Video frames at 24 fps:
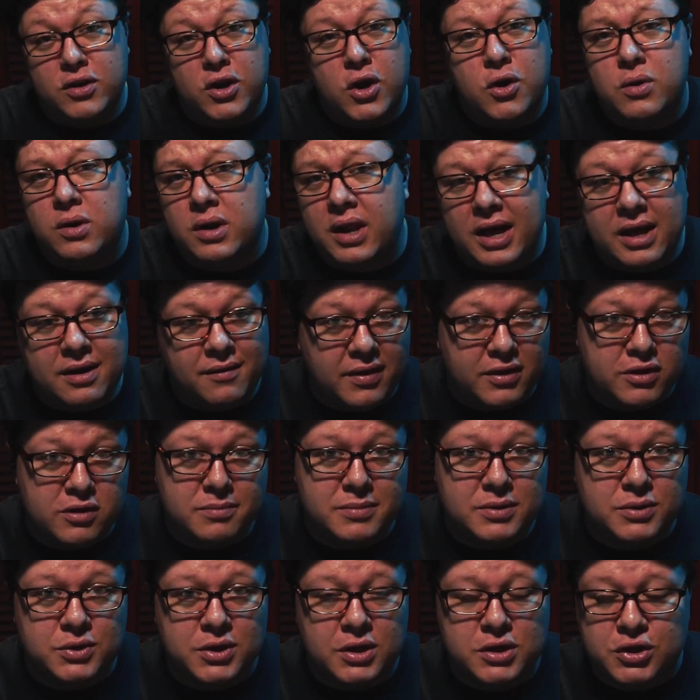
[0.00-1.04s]
known a lot of other
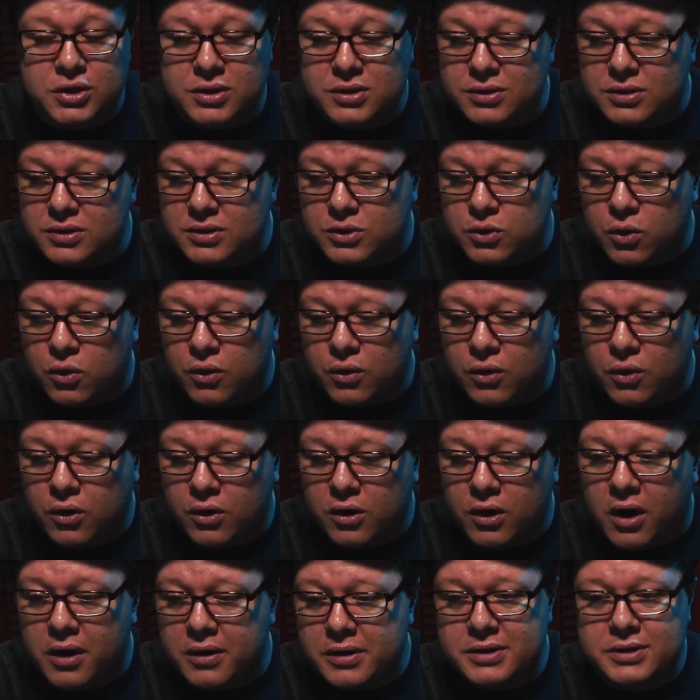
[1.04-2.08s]
musicians
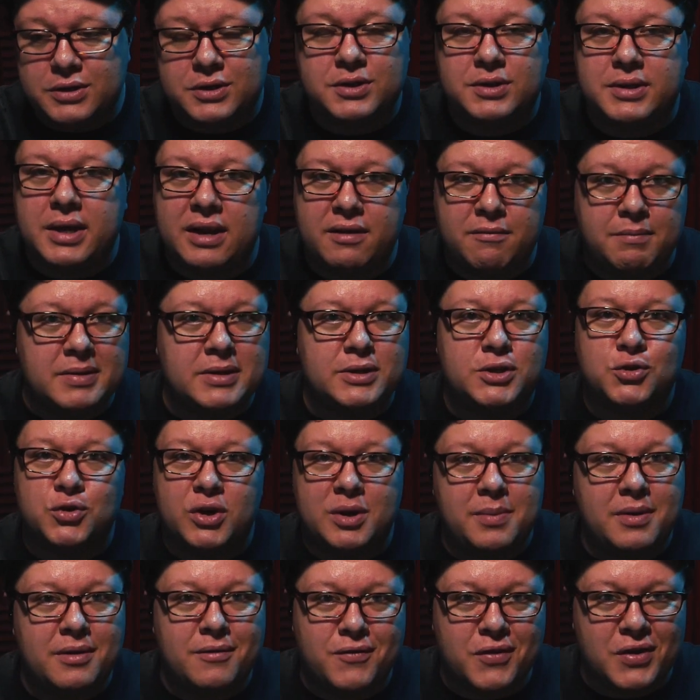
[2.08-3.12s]
or artists that have been
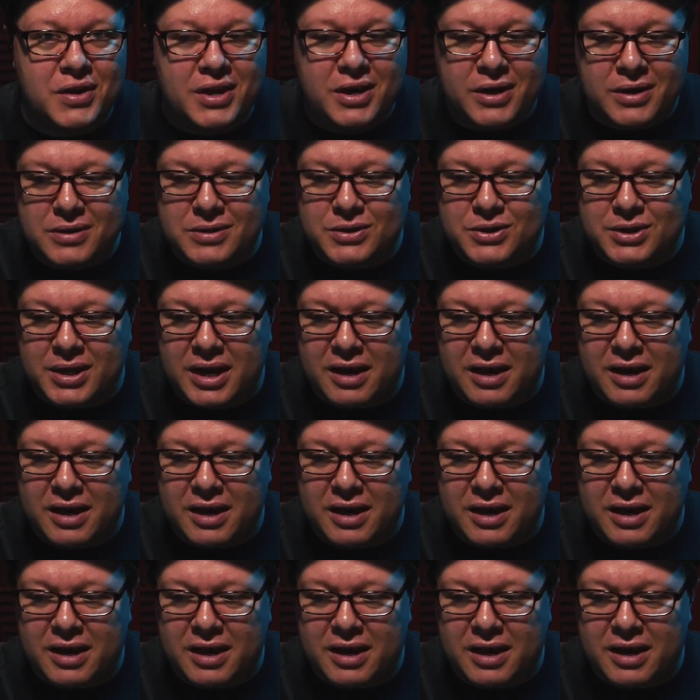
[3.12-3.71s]
streaming for years, and